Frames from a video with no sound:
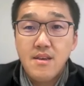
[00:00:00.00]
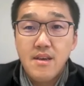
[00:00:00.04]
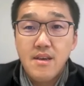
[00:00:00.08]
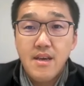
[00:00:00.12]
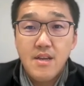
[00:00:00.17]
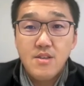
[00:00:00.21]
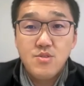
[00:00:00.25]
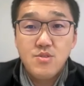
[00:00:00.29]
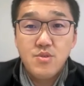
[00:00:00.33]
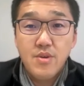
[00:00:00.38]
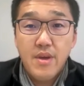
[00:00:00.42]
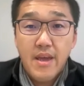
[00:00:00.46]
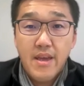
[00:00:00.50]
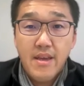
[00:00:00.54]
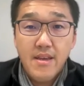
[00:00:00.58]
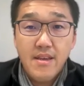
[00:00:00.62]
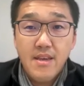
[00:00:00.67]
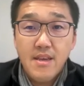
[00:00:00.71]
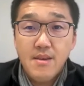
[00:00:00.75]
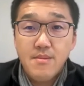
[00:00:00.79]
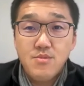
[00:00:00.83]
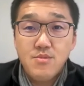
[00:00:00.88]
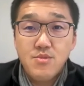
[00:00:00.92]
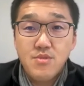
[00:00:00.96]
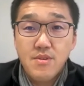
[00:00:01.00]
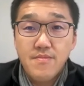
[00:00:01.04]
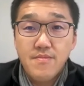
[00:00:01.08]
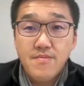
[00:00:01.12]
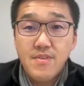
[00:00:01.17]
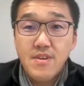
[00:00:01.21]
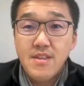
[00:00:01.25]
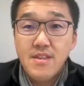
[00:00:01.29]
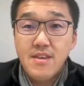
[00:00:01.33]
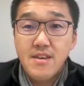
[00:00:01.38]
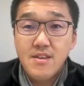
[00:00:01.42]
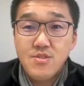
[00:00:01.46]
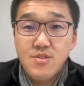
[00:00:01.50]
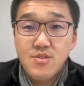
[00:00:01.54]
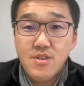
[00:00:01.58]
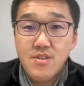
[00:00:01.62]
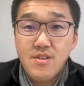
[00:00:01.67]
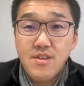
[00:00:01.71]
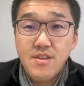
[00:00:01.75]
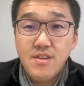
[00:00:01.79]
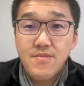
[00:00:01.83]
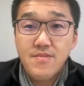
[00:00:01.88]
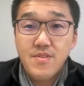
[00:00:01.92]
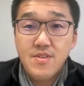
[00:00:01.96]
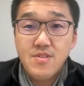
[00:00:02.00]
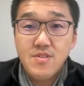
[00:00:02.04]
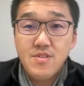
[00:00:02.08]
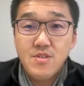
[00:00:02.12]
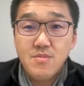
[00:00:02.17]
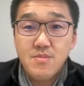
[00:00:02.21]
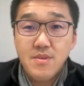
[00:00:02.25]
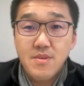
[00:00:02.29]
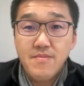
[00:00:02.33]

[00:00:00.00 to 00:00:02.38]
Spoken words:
Andrew Ng came to NVIDIA, tried to convince them